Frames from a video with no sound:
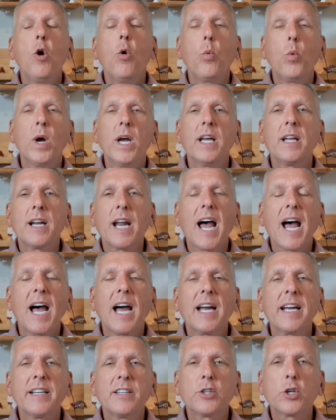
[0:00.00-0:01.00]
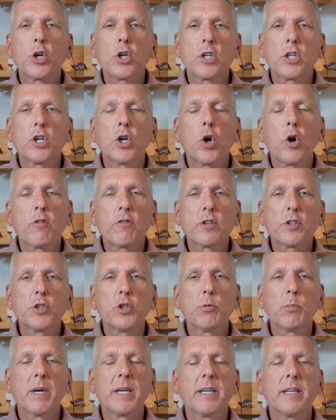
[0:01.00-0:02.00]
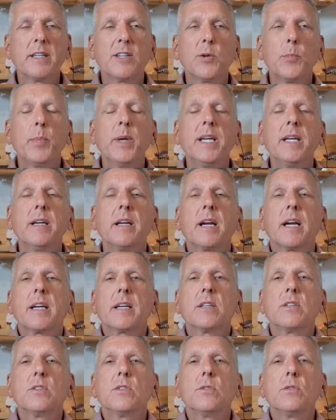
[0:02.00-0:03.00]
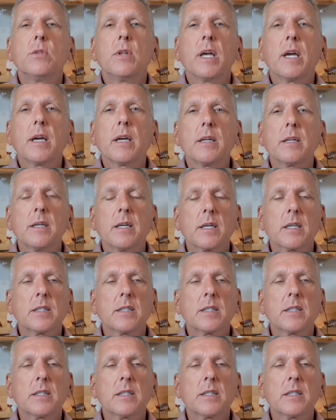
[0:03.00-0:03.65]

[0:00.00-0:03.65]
When I turn it over to my inner being, I can do that.